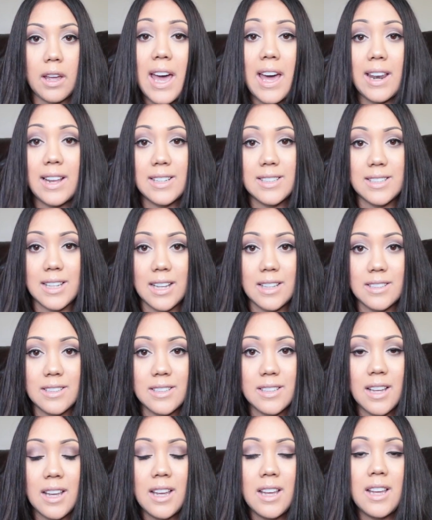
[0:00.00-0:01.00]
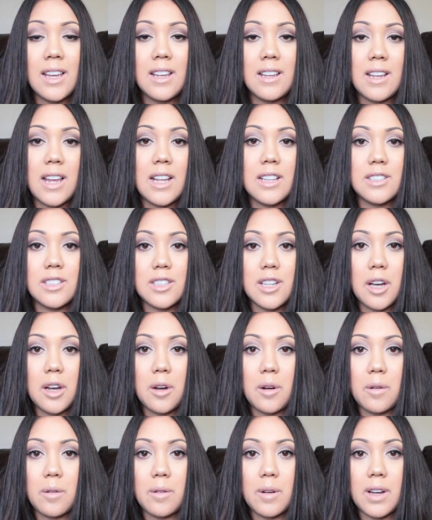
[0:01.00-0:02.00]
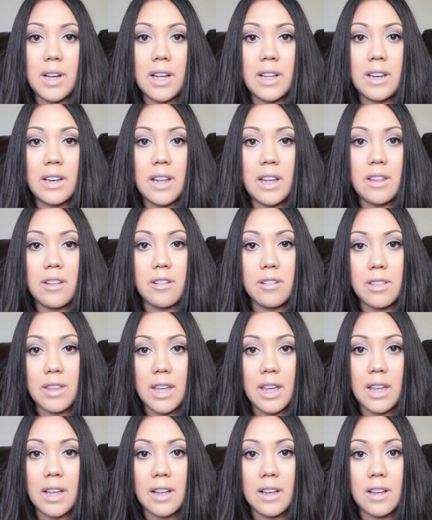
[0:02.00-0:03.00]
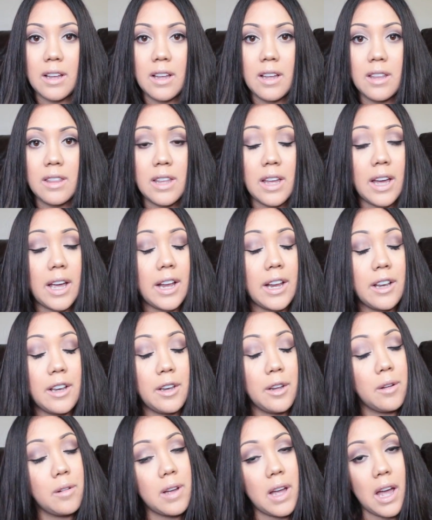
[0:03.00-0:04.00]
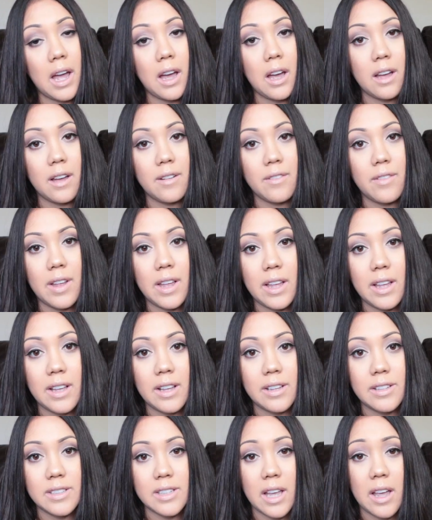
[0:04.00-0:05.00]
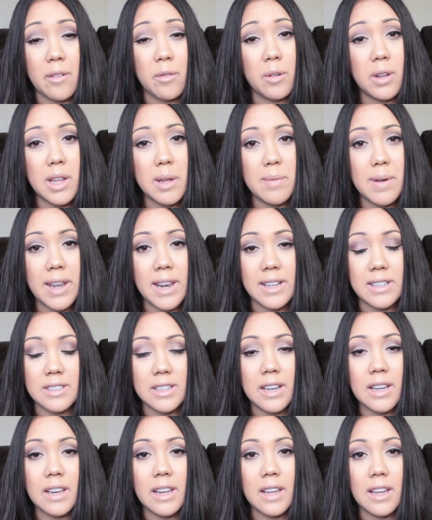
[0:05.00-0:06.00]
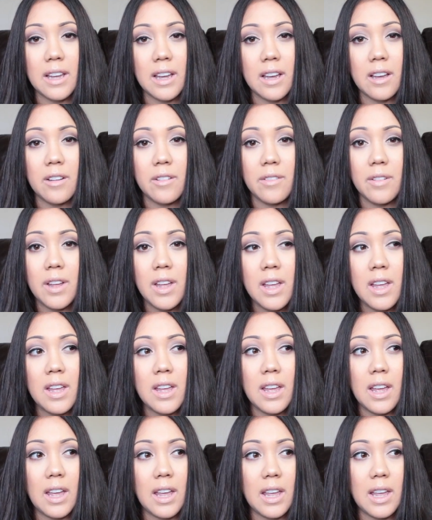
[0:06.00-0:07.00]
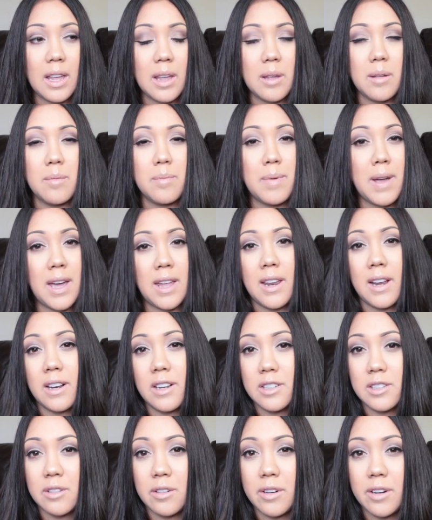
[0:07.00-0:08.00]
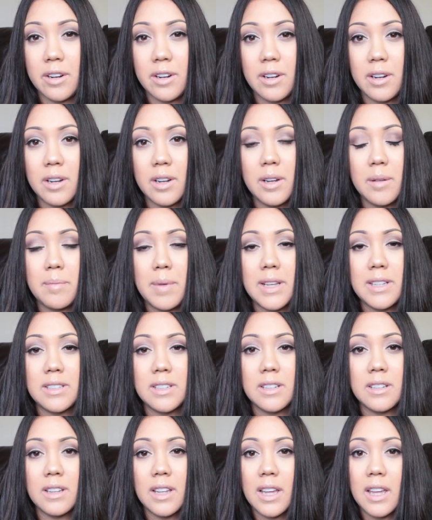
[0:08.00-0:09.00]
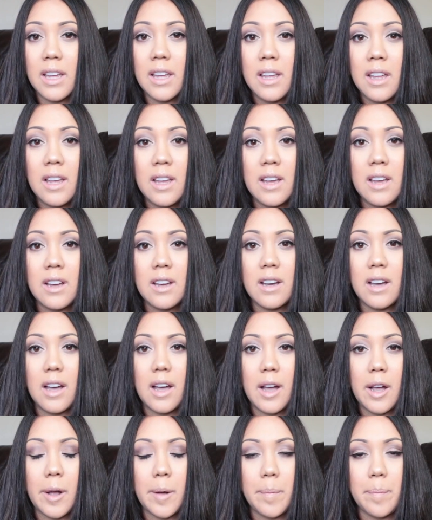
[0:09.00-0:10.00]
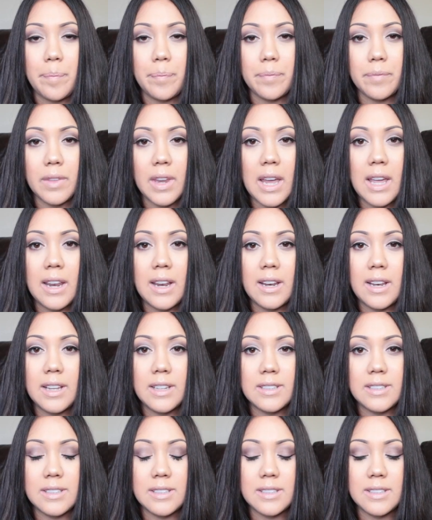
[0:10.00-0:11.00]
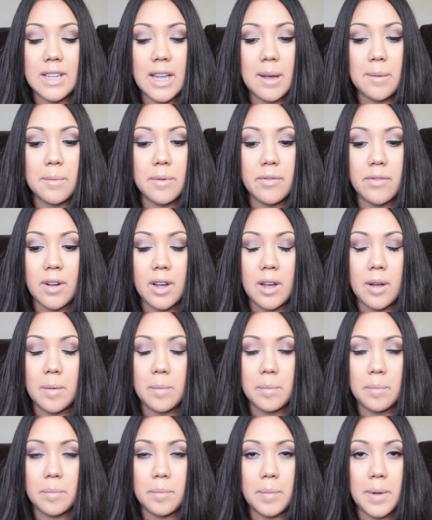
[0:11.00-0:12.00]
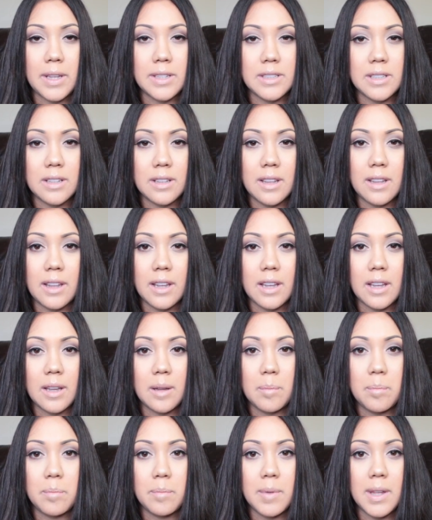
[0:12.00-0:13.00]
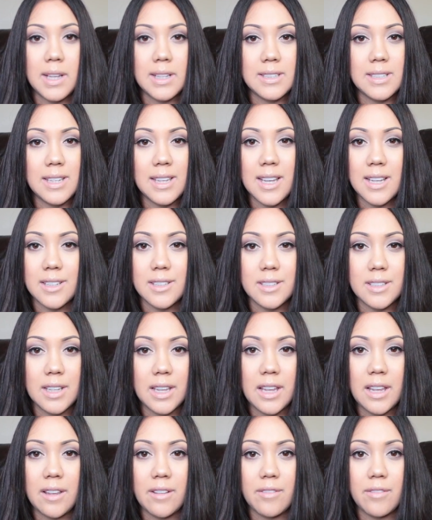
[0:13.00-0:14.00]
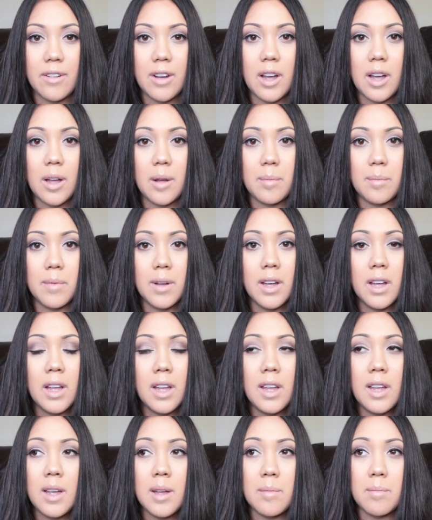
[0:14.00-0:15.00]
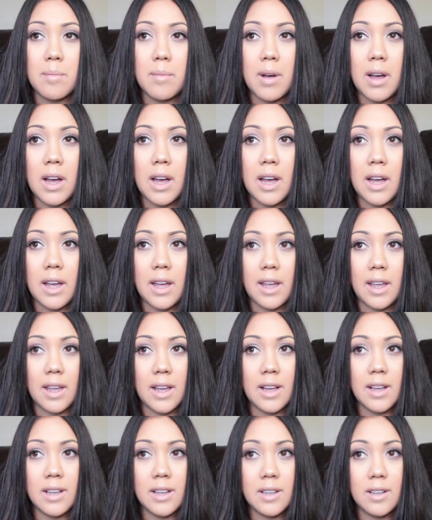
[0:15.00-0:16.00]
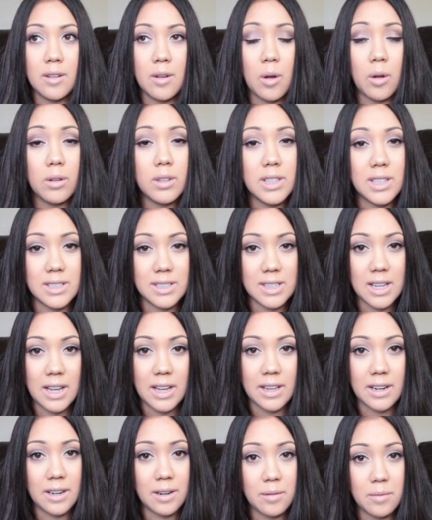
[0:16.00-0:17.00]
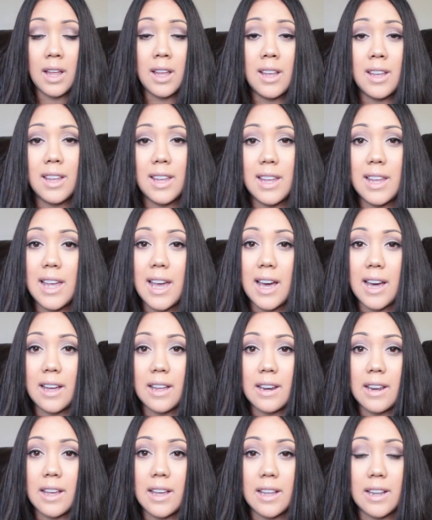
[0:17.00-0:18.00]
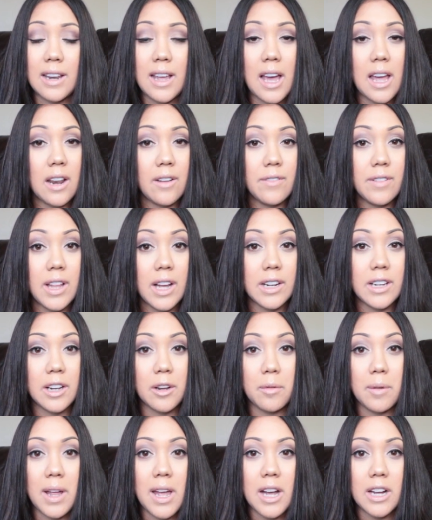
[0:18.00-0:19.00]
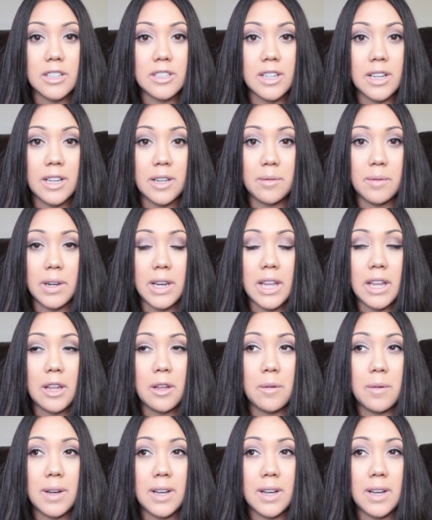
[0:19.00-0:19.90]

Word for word: had it since. And so another thing that I do have is I have really bad anxiety. I have a panic disorder basically um, and it is stemmed from basically like a PTSD from my oldest son. He had an anaphylactic reaction when he